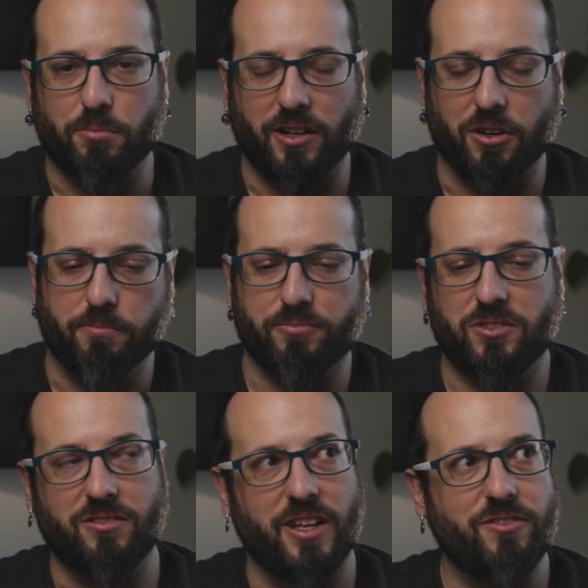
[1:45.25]
or
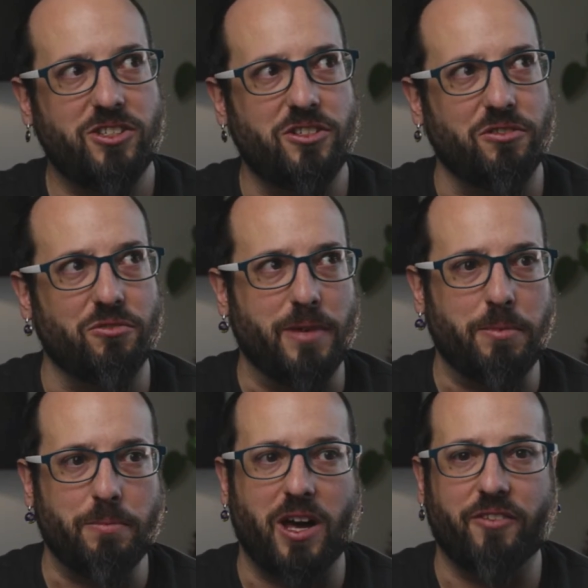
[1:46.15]
left to maybe
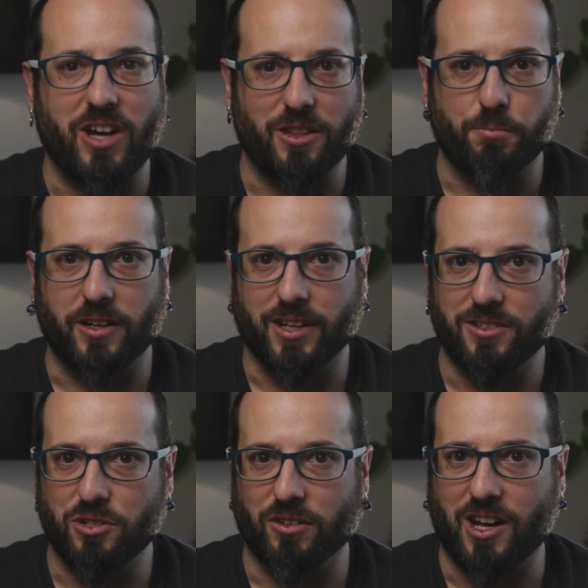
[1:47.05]
modify the plugin
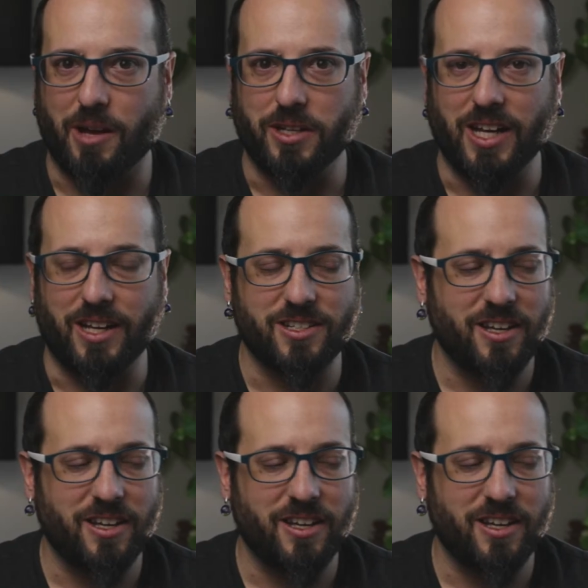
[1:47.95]
to accommodate